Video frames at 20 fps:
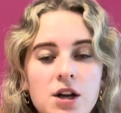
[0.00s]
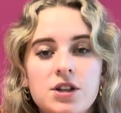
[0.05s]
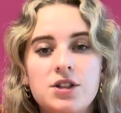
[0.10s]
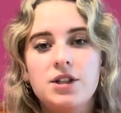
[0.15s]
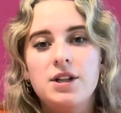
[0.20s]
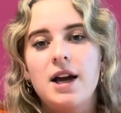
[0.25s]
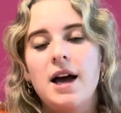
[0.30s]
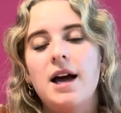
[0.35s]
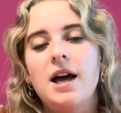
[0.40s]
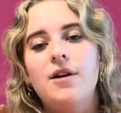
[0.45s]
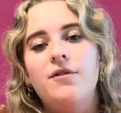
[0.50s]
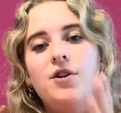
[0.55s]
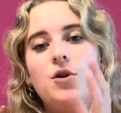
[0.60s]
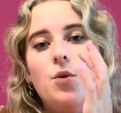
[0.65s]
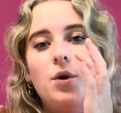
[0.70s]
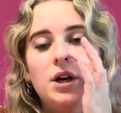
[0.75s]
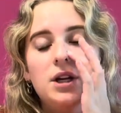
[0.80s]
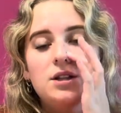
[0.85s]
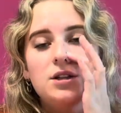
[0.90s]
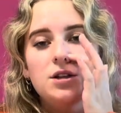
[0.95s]
So yeah, if you
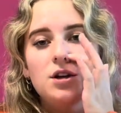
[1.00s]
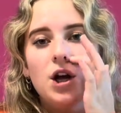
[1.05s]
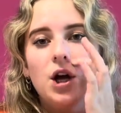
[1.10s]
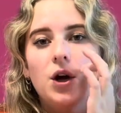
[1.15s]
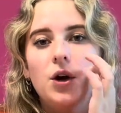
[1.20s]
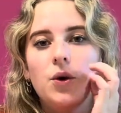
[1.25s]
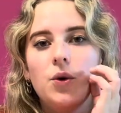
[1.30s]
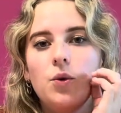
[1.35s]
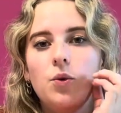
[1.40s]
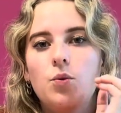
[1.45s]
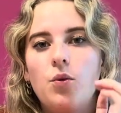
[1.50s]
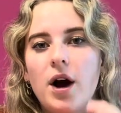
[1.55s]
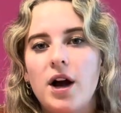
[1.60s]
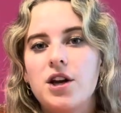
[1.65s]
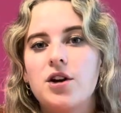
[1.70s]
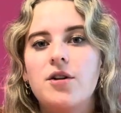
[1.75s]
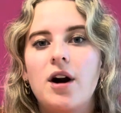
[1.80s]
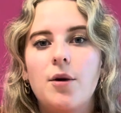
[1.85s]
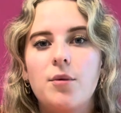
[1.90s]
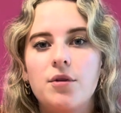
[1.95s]
wanted to know where
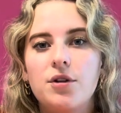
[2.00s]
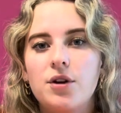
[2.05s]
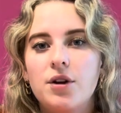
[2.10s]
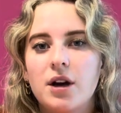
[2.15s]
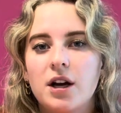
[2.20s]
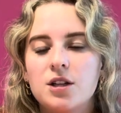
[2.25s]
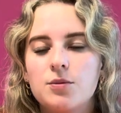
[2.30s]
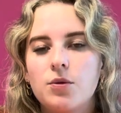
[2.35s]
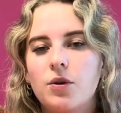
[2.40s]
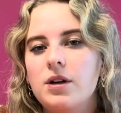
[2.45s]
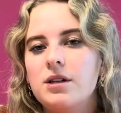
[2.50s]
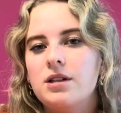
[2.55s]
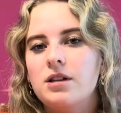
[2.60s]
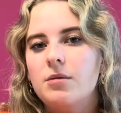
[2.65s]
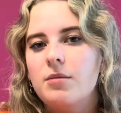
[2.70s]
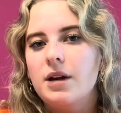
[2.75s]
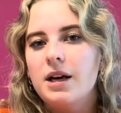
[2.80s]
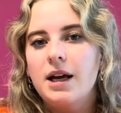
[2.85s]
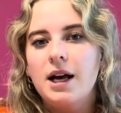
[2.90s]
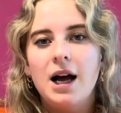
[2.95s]
you're at with UCAS points at the
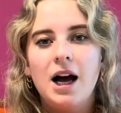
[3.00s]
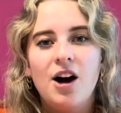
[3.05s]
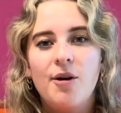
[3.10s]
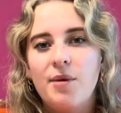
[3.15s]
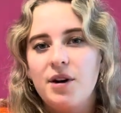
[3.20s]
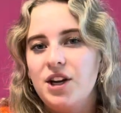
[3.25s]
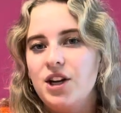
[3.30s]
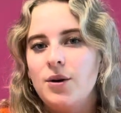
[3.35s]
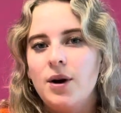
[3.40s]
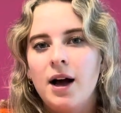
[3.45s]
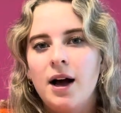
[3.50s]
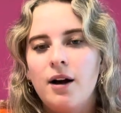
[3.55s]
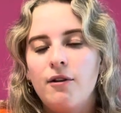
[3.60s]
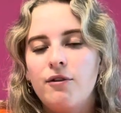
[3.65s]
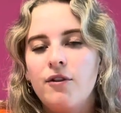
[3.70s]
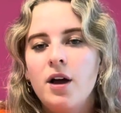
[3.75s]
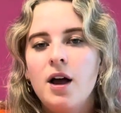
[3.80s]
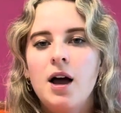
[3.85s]
minute, how many you have,